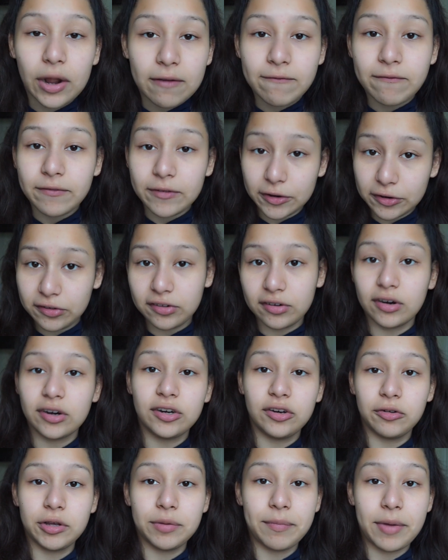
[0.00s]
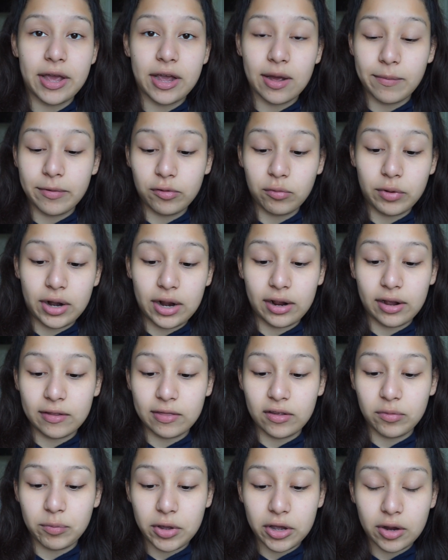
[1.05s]
when I first started doing makeup is when I got
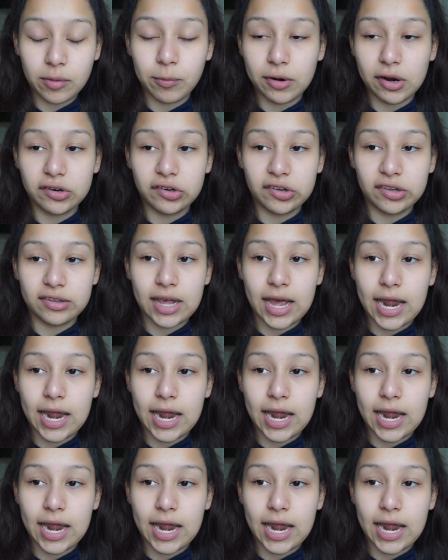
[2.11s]
these makeup brushes,